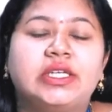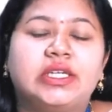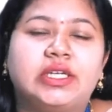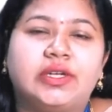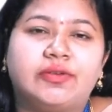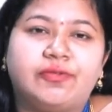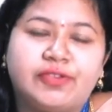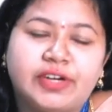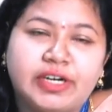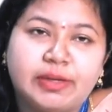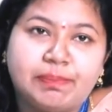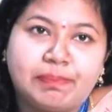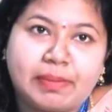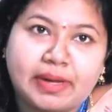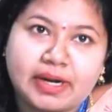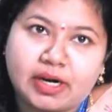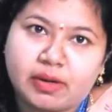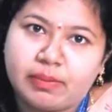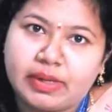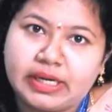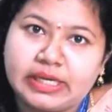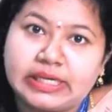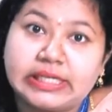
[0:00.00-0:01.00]
different
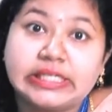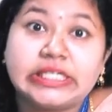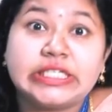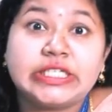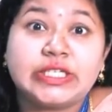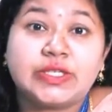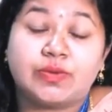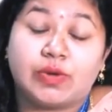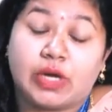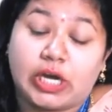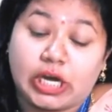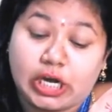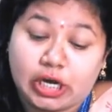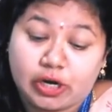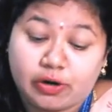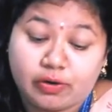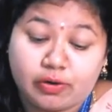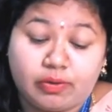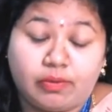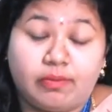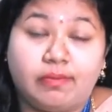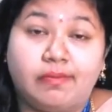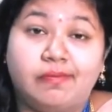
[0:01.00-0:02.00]
parameters
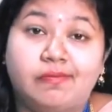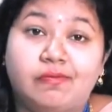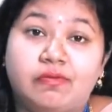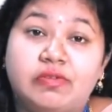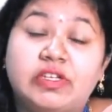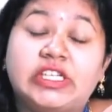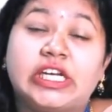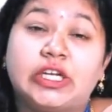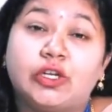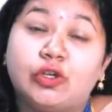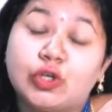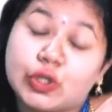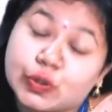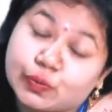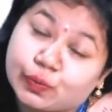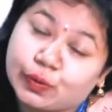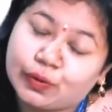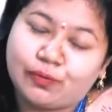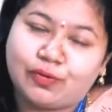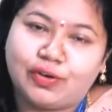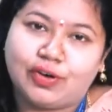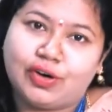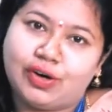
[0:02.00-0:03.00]
which are useful
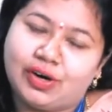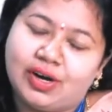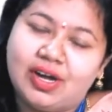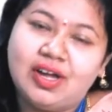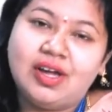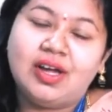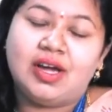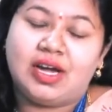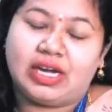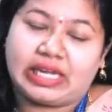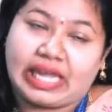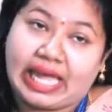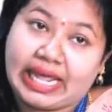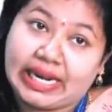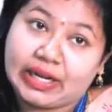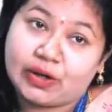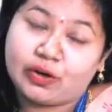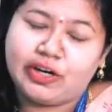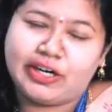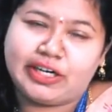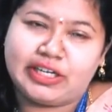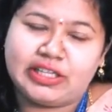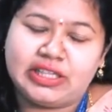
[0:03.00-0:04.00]
for
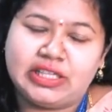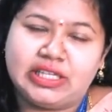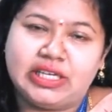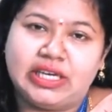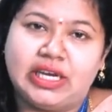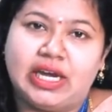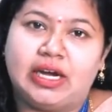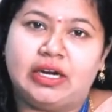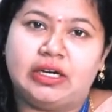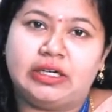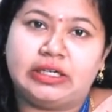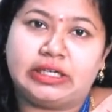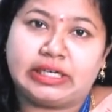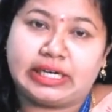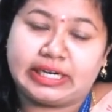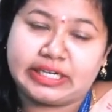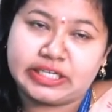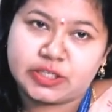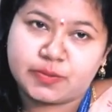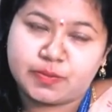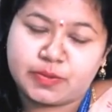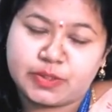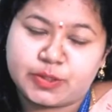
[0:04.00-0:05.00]
calculating the
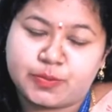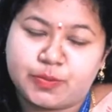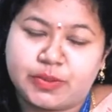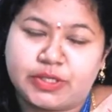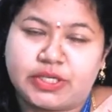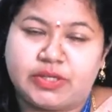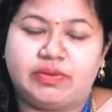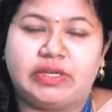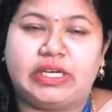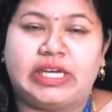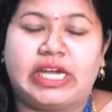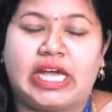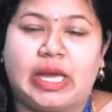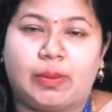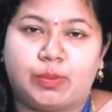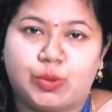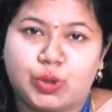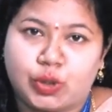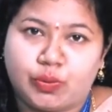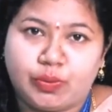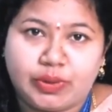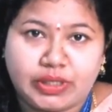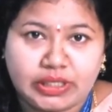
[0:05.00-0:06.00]
transmissivity,
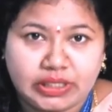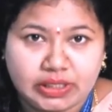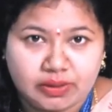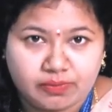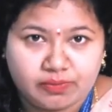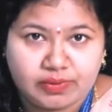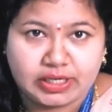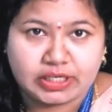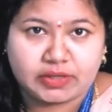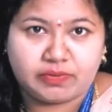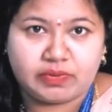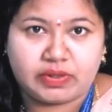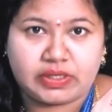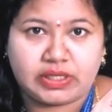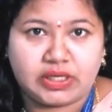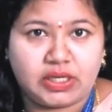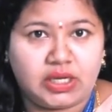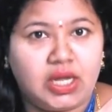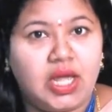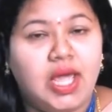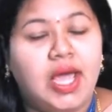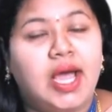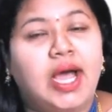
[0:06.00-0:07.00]
absorptivity, reflectivity,
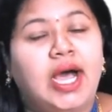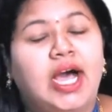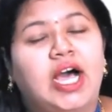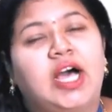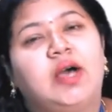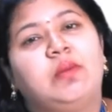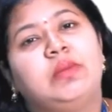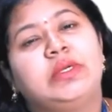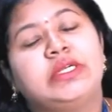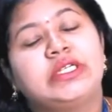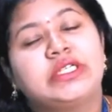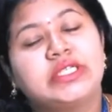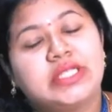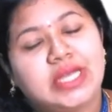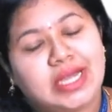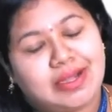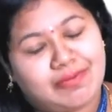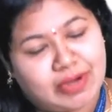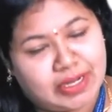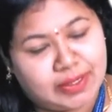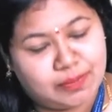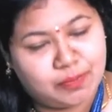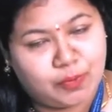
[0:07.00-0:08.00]
how much the
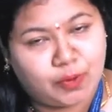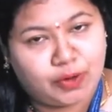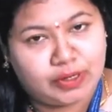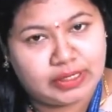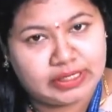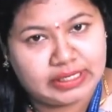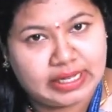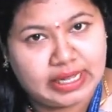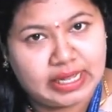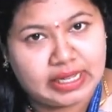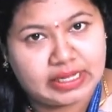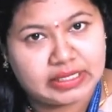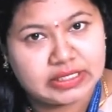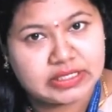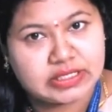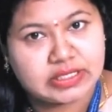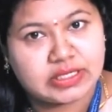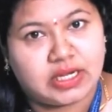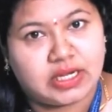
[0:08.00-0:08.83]
one body has,